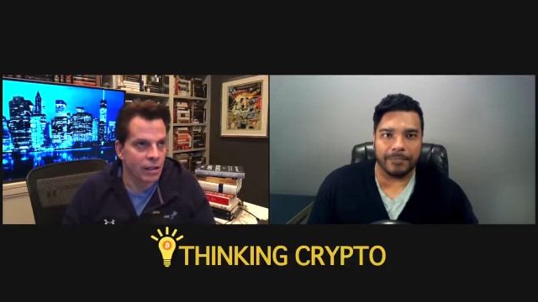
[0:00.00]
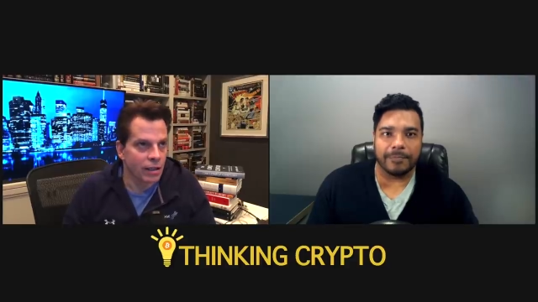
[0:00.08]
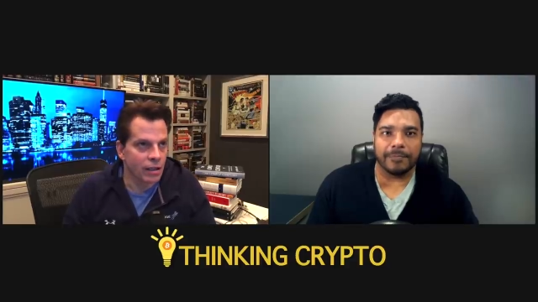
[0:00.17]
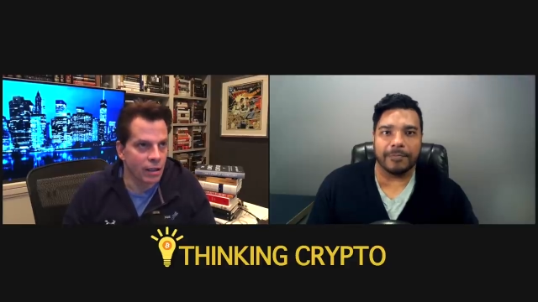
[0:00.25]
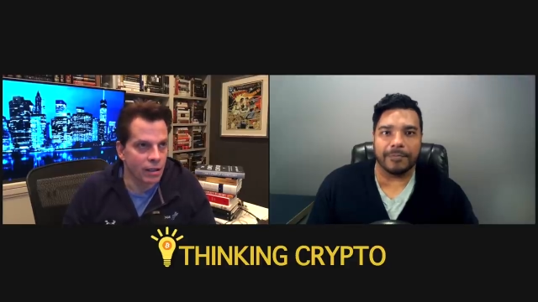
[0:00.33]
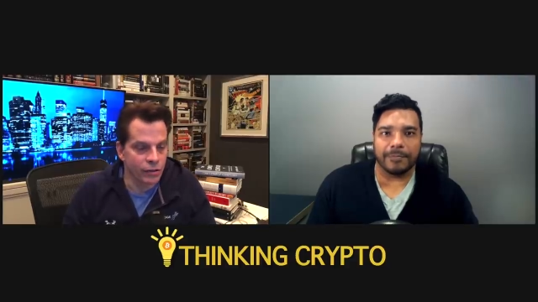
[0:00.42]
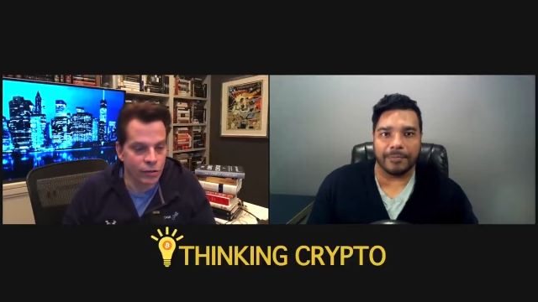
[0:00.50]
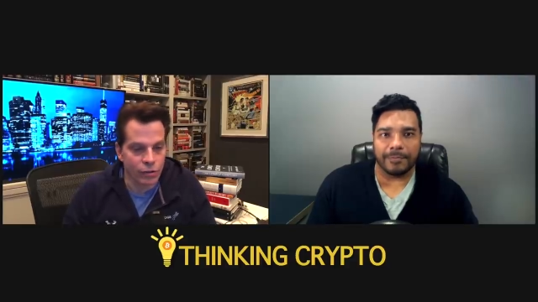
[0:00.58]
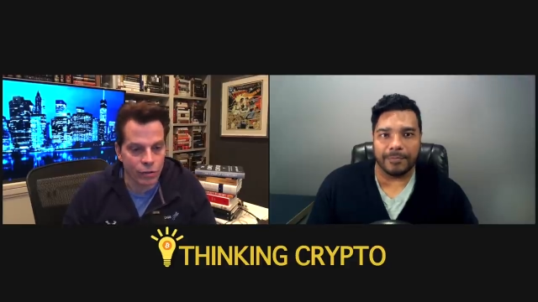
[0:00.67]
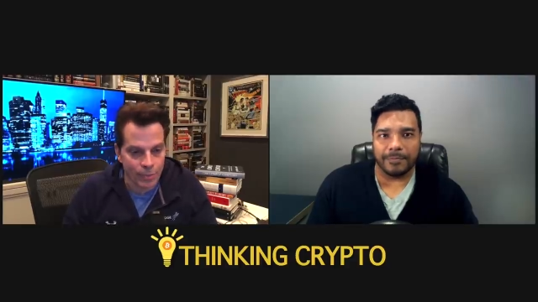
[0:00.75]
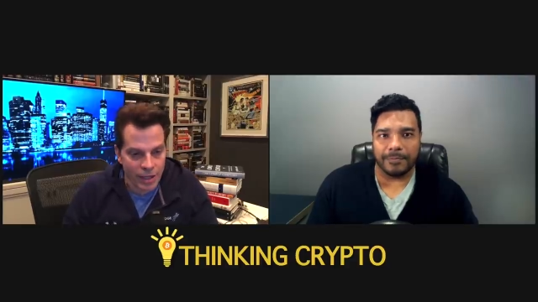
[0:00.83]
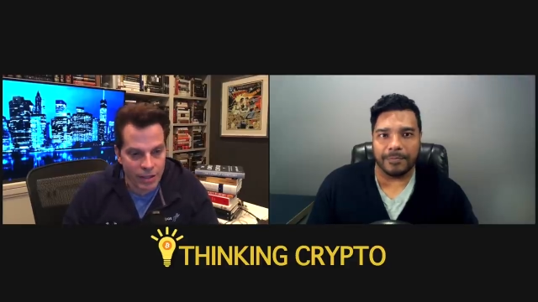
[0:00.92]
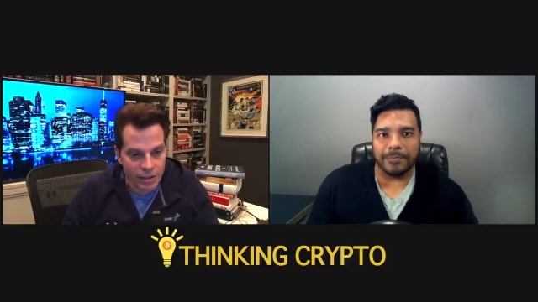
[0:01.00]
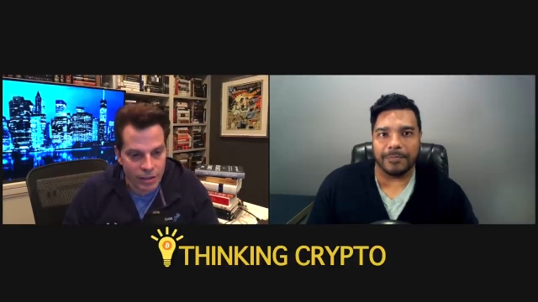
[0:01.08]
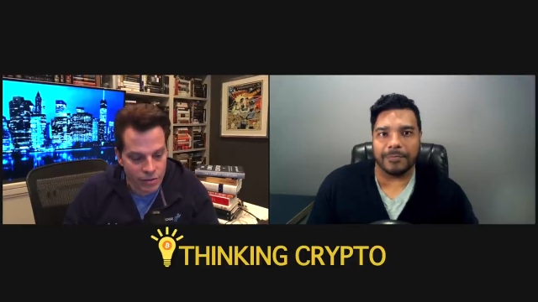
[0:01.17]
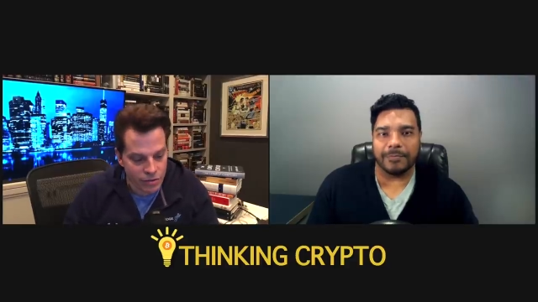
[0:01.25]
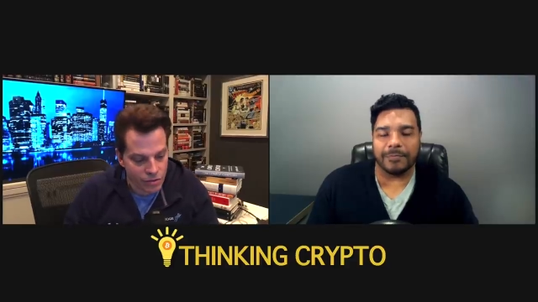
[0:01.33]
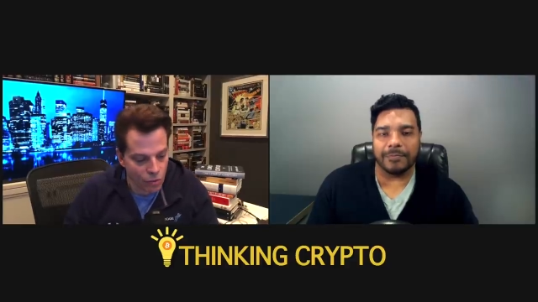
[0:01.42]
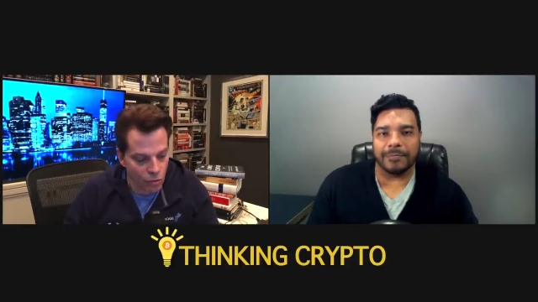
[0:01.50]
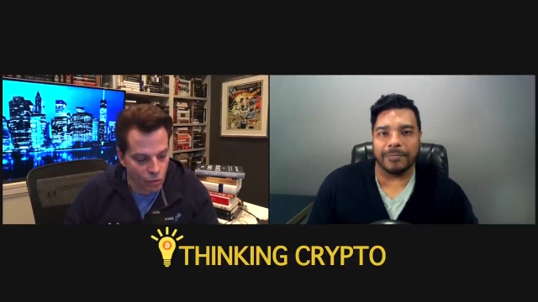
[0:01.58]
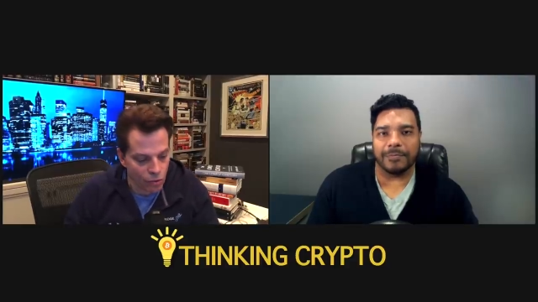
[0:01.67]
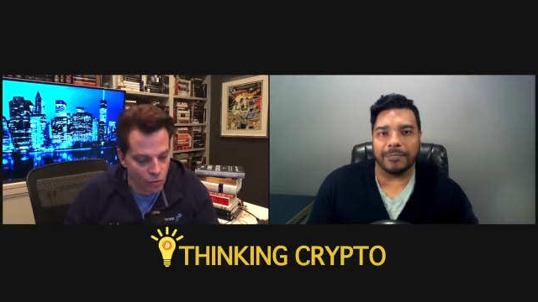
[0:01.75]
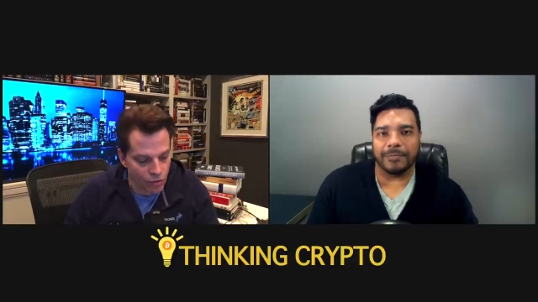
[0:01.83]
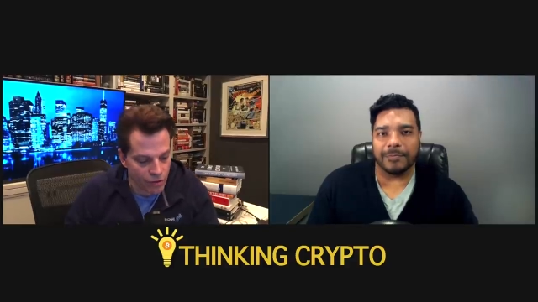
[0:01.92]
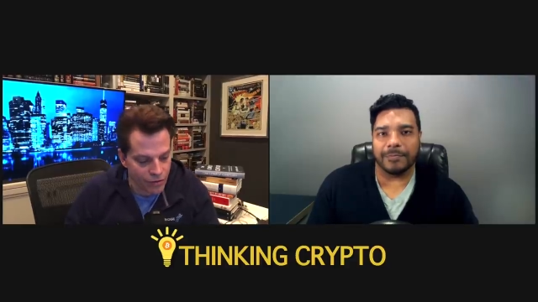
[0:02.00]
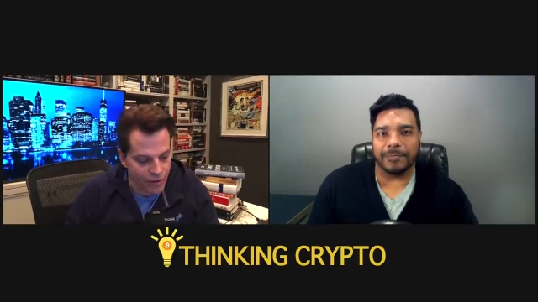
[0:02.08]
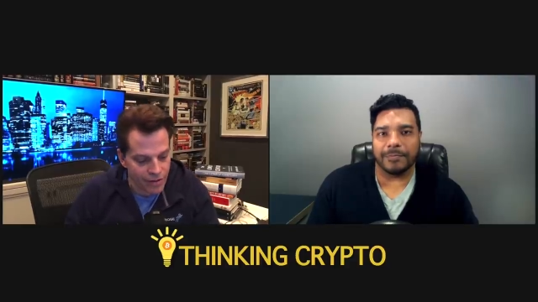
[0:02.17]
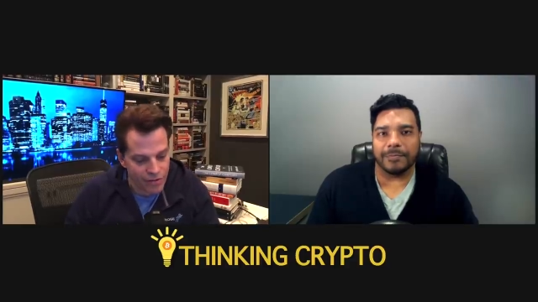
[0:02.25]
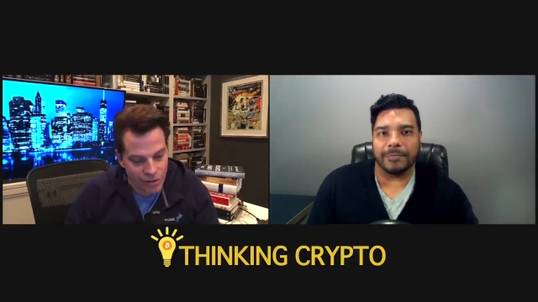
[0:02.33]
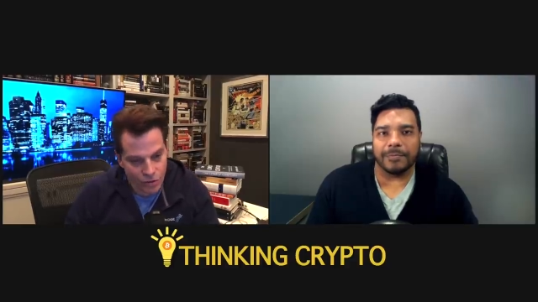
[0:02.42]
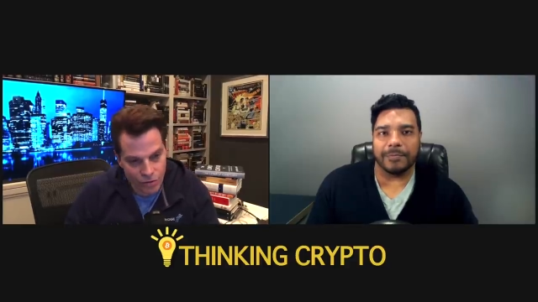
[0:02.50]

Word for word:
Speaker 1: Uh, your opinions or the things that you're